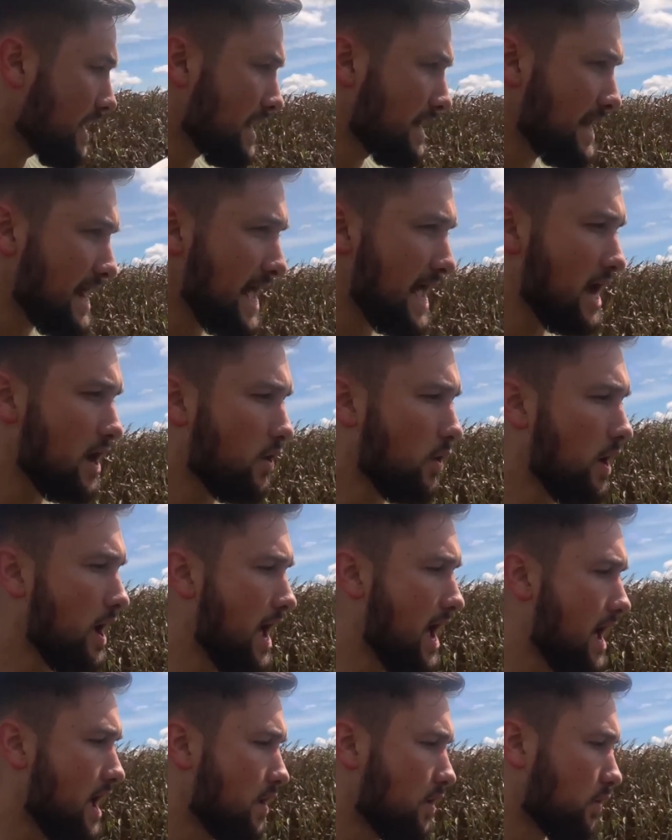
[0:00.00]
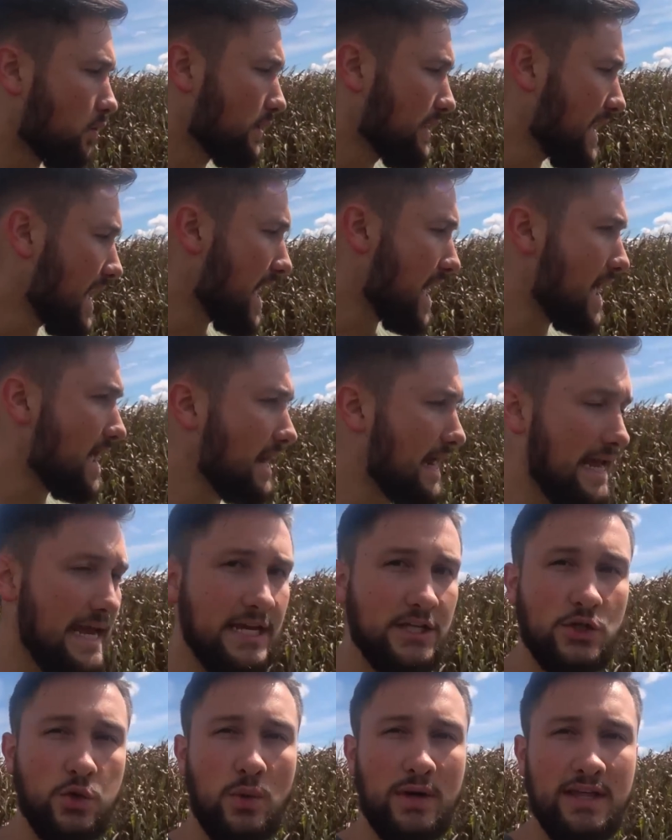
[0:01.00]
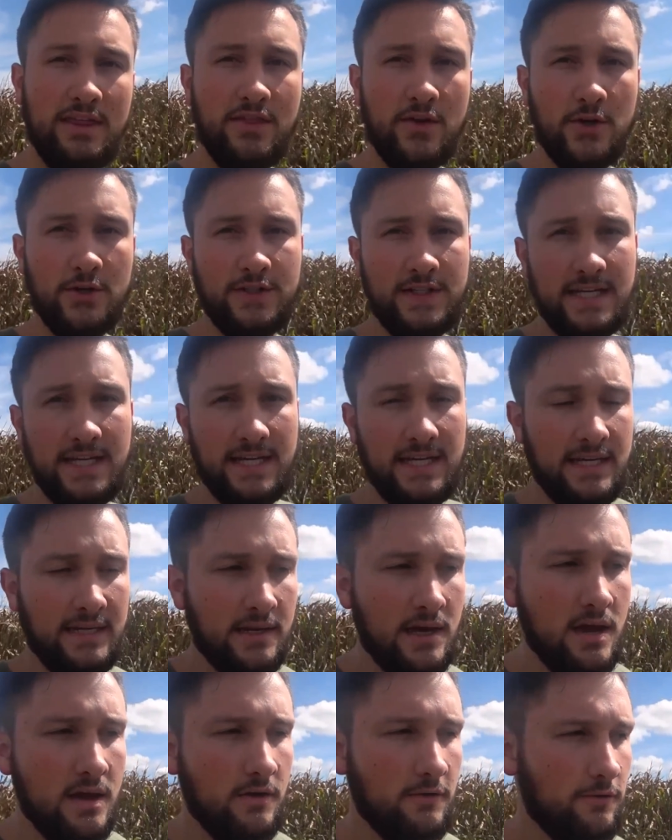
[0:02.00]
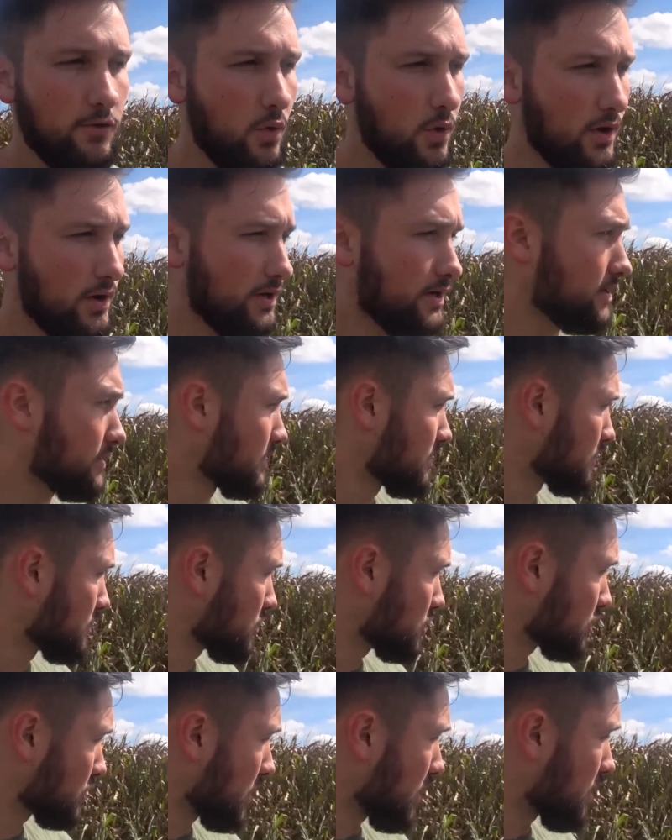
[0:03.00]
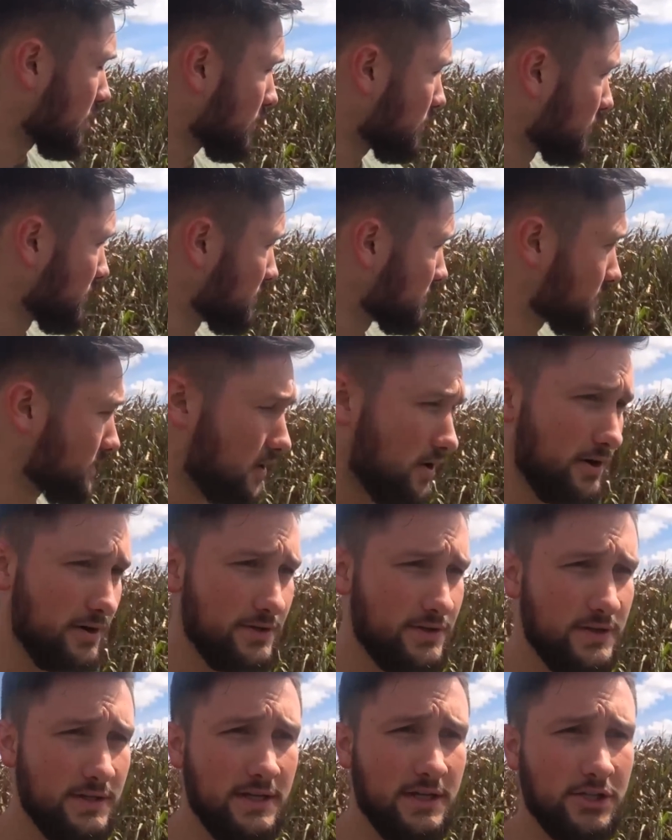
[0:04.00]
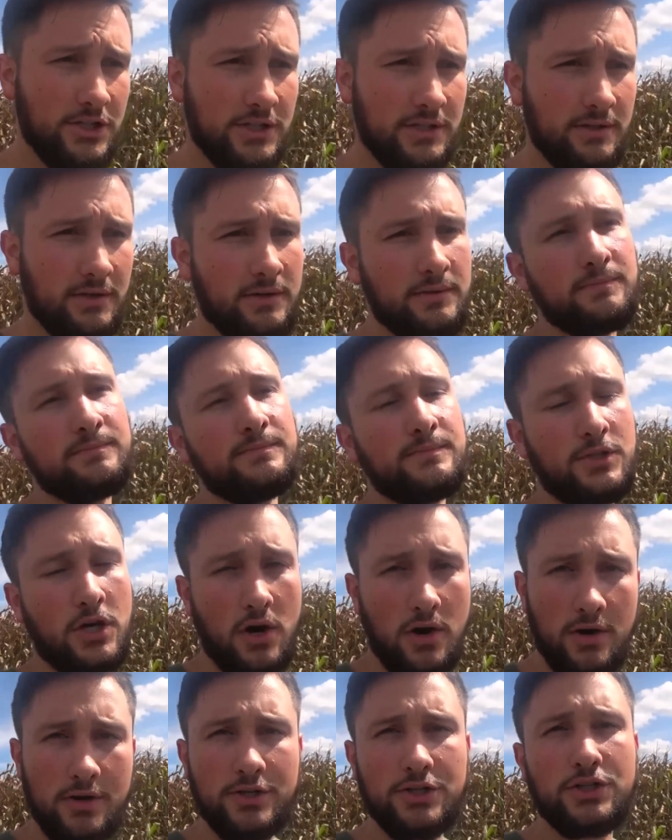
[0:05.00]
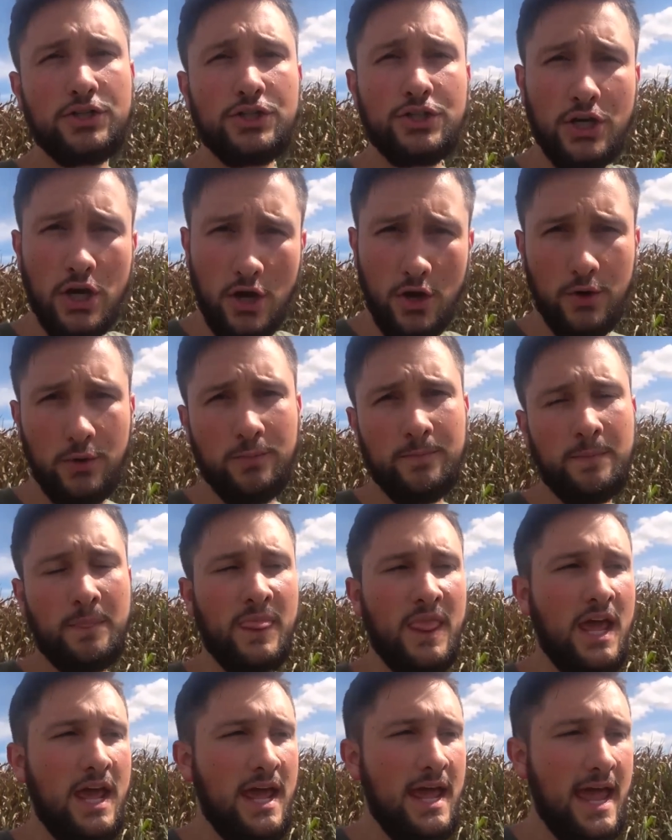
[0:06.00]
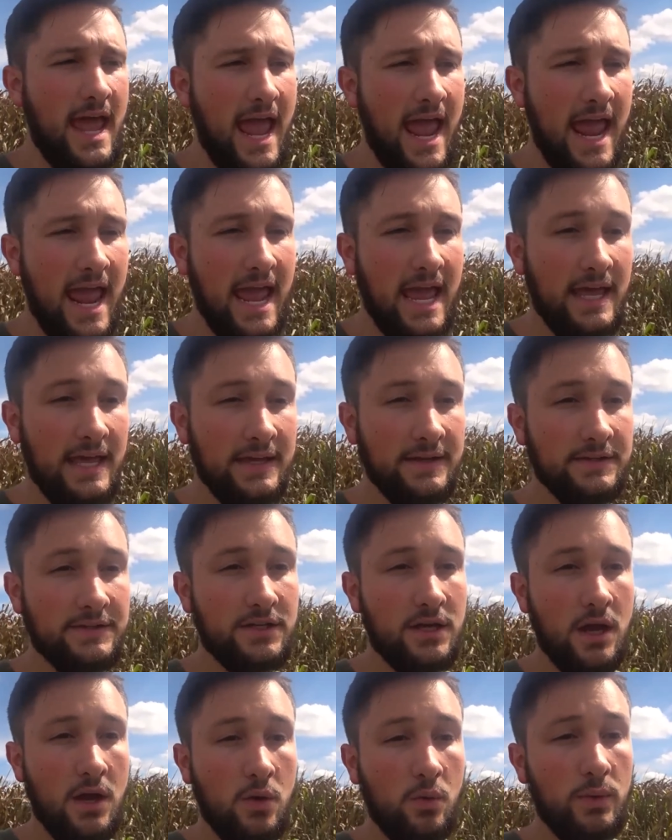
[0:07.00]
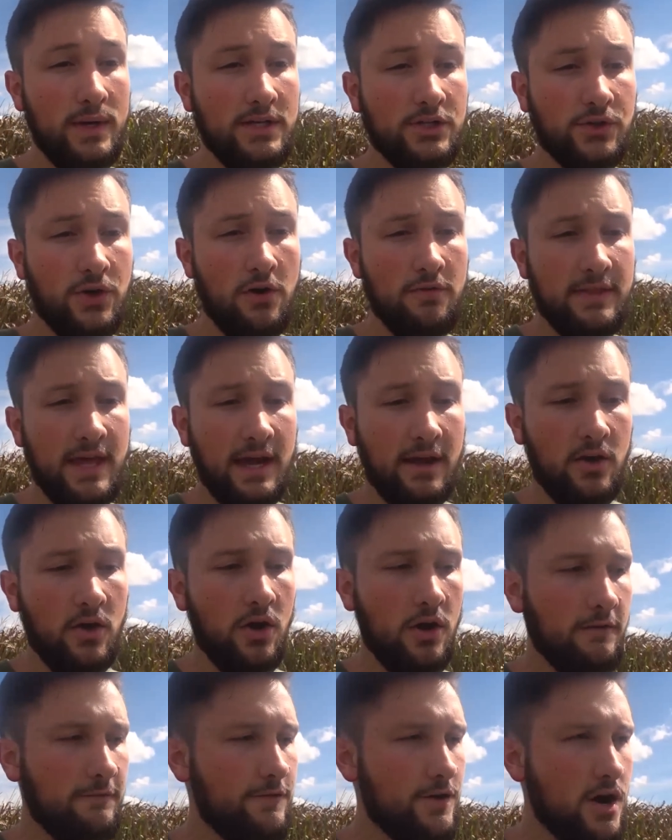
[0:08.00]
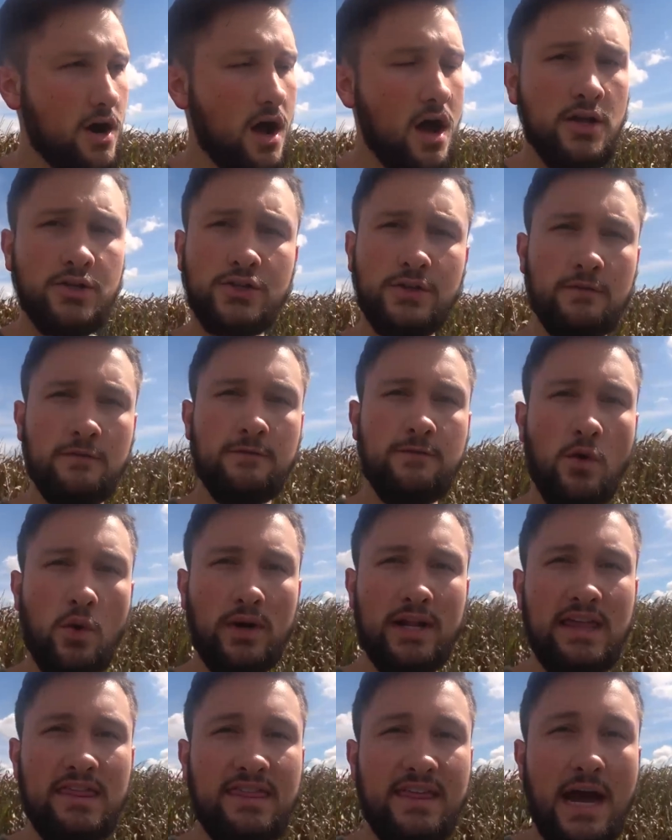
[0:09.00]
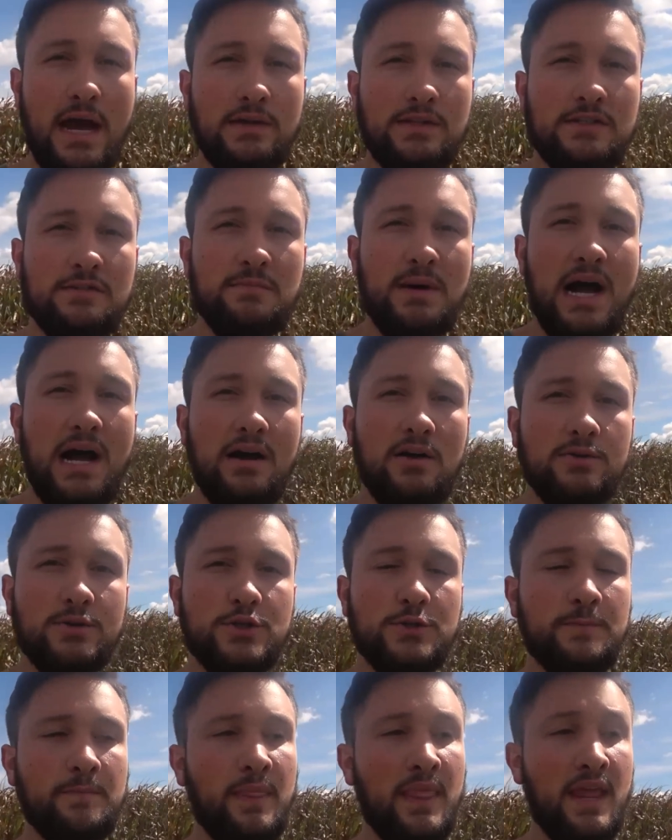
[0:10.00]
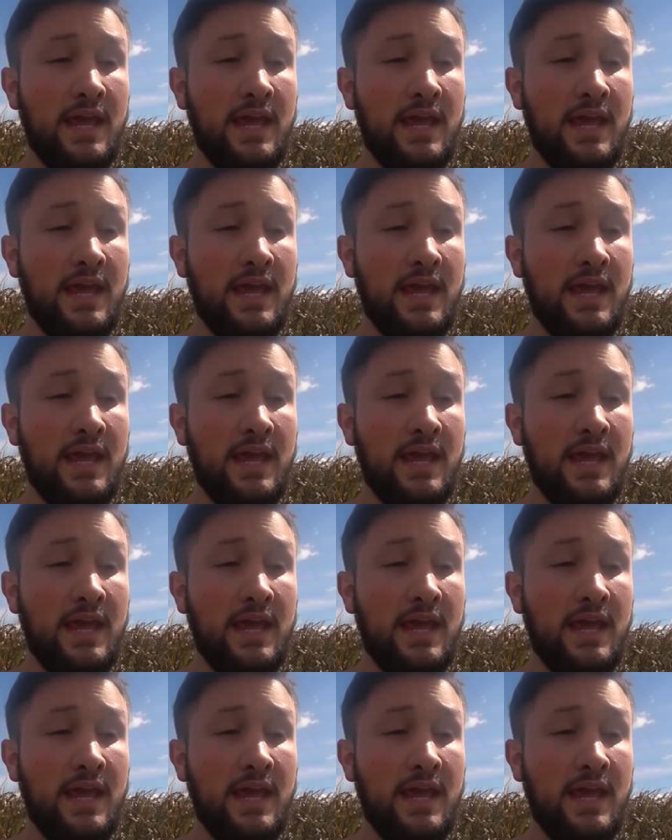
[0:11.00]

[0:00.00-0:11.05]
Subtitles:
Now, we had a 2013 Ford SHO Taurus edition, or Taurus SHO, and we drove that car for 140,000 miles.